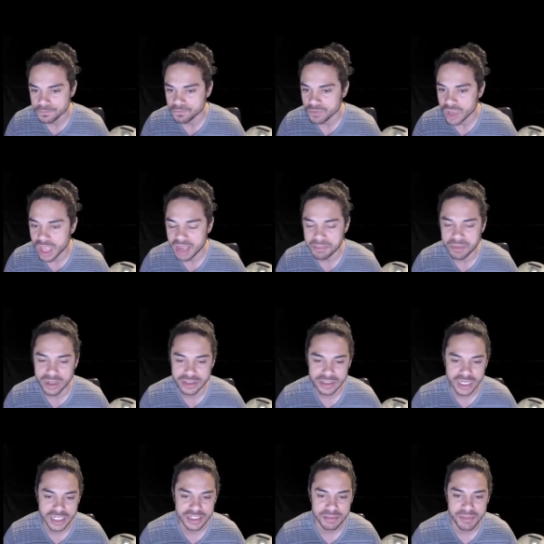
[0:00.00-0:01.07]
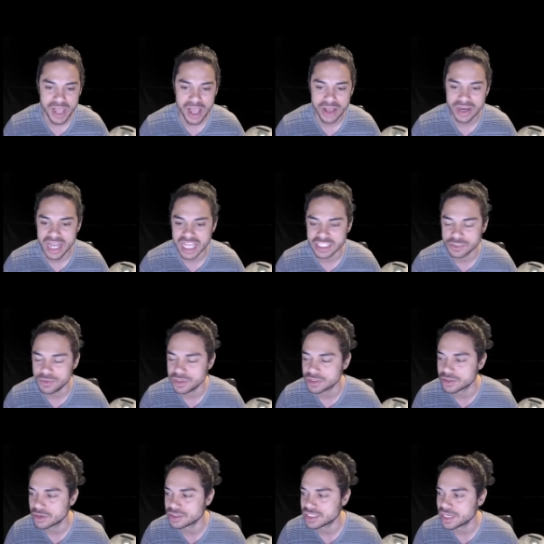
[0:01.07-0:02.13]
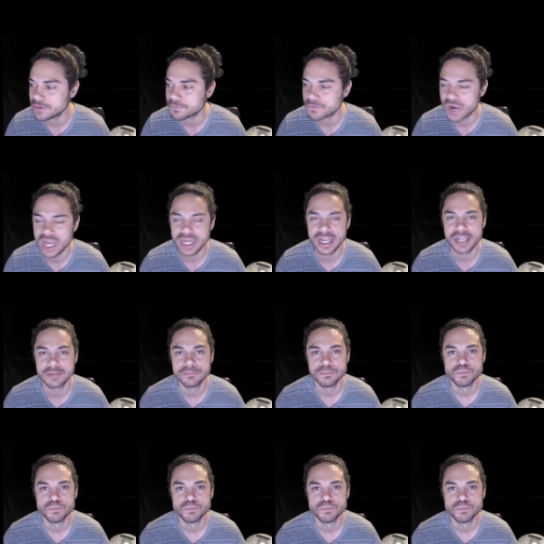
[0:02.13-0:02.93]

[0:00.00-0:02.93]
I apologize about last week, Thursday and Friday.